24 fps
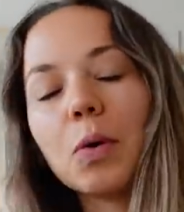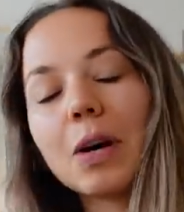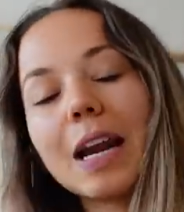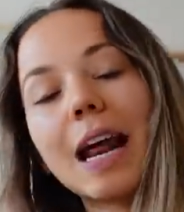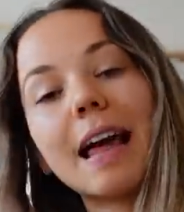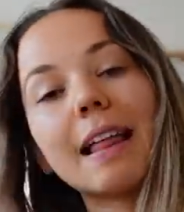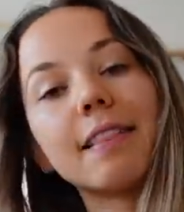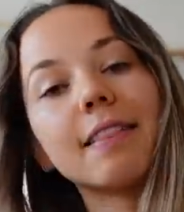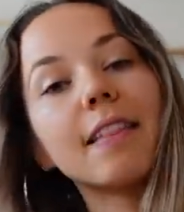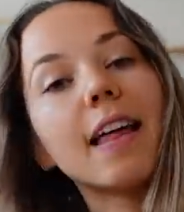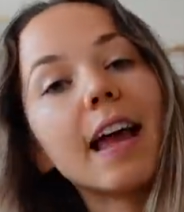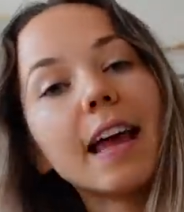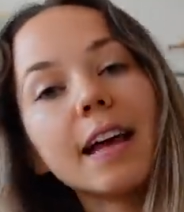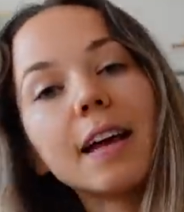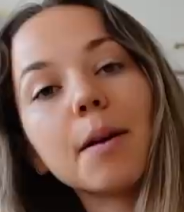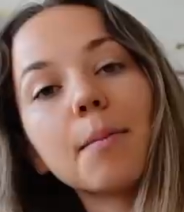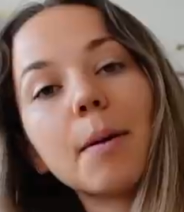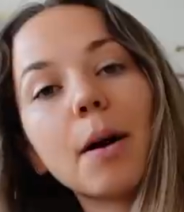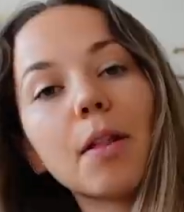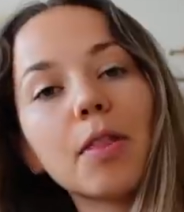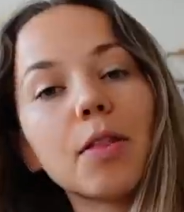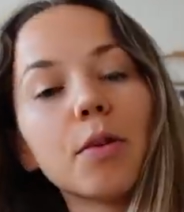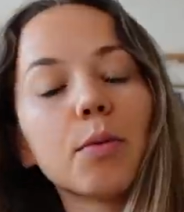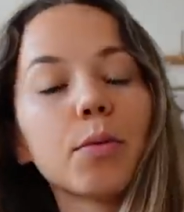what I like
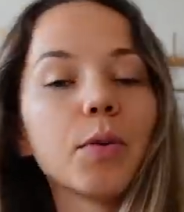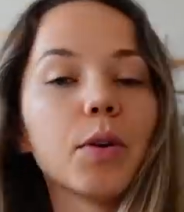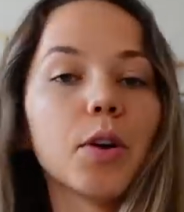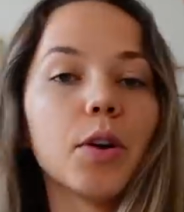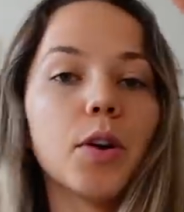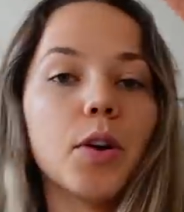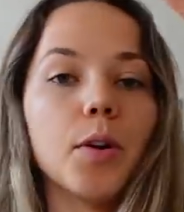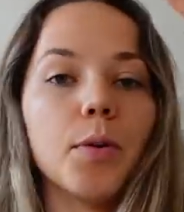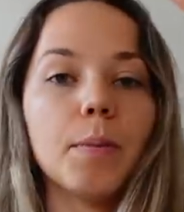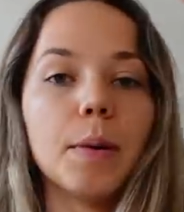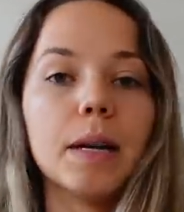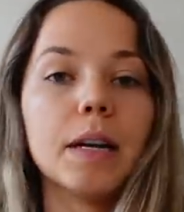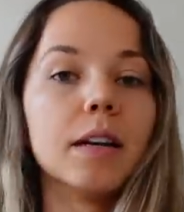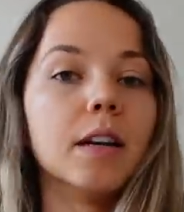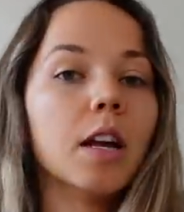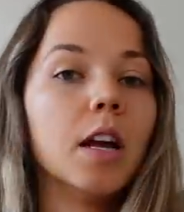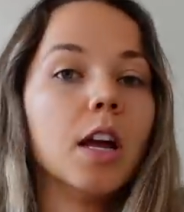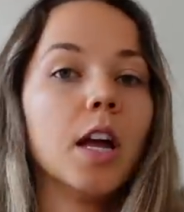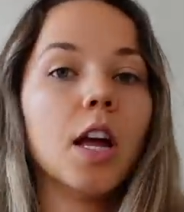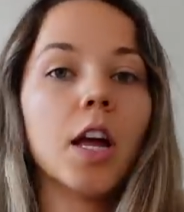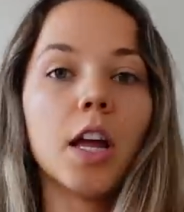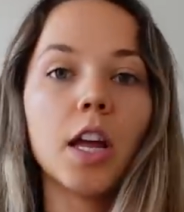about the room and,